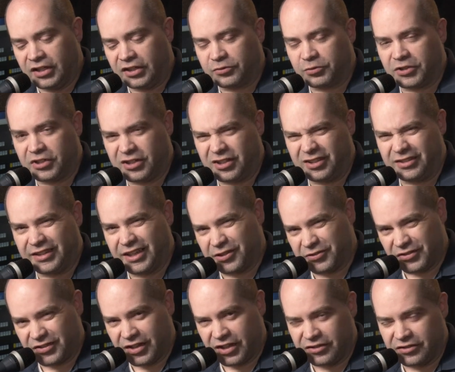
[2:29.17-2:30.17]
It's one of the
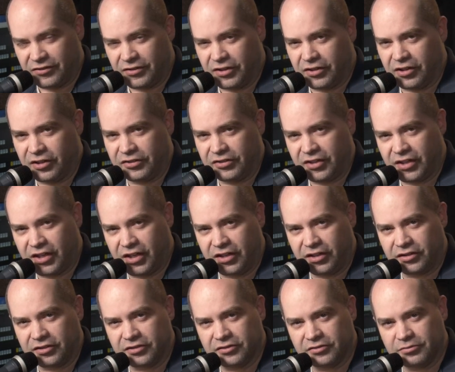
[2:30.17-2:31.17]
downsides of the
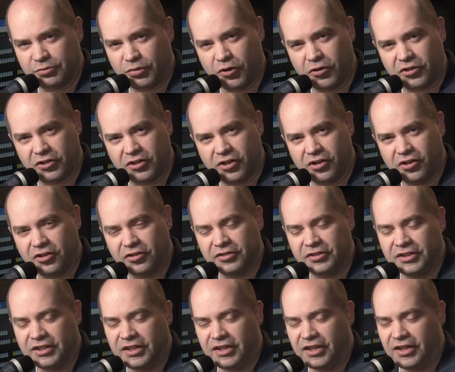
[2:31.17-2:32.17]
Dante protocol